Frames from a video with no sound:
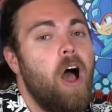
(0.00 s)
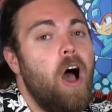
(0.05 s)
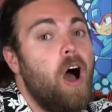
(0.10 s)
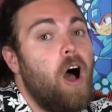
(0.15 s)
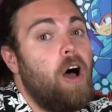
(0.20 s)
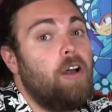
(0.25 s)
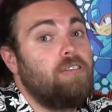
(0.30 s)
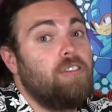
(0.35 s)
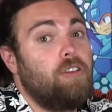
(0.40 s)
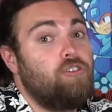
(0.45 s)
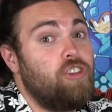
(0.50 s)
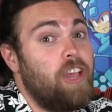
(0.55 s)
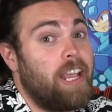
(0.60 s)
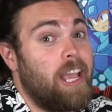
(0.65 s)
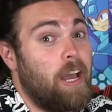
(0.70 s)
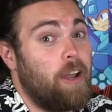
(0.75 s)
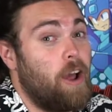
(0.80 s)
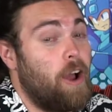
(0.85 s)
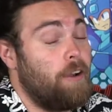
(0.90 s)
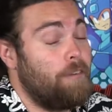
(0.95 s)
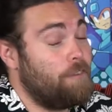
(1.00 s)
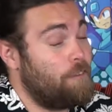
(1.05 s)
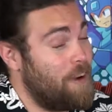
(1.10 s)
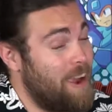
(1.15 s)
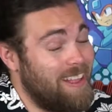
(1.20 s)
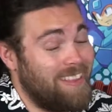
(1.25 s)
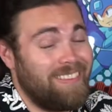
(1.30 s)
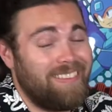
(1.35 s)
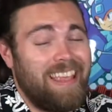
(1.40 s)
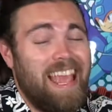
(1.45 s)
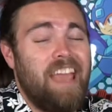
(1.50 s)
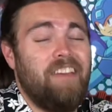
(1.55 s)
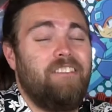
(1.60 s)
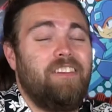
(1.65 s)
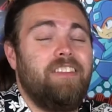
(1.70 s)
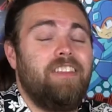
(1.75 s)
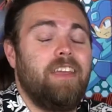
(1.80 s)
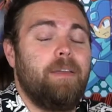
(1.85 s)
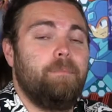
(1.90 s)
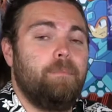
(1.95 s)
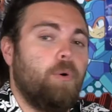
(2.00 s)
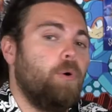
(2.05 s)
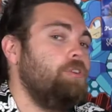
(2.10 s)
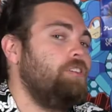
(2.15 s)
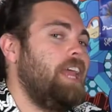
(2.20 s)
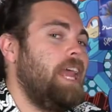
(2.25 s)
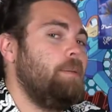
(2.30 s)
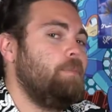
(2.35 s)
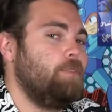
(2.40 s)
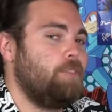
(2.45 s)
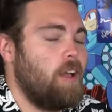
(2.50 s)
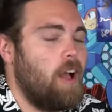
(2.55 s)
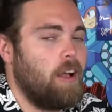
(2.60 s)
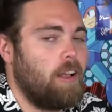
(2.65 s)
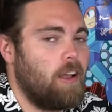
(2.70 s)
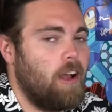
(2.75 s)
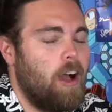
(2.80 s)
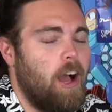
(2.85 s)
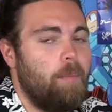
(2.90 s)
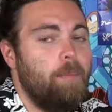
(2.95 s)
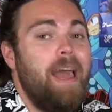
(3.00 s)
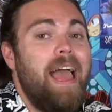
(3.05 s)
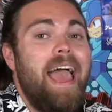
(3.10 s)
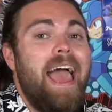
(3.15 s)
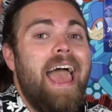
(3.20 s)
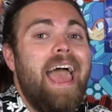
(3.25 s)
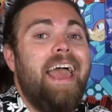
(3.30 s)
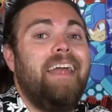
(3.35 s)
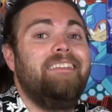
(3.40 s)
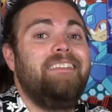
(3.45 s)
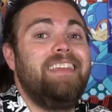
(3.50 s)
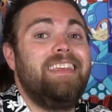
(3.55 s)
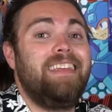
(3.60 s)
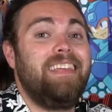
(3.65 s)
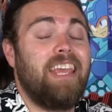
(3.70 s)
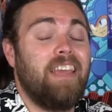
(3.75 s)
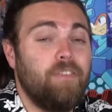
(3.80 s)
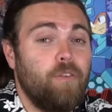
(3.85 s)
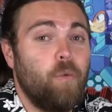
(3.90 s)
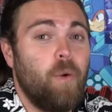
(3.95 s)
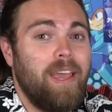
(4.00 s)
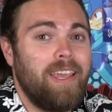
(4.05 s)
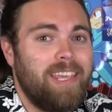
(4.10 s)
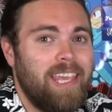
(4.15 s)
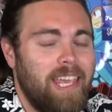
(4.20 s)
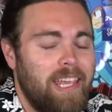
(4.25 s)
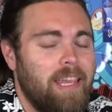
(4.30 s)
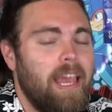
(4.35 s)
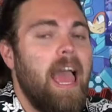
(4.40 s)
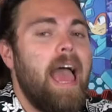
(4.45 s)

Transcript: Also, check out our friends, everything board games dot com and the Giveaway Geek,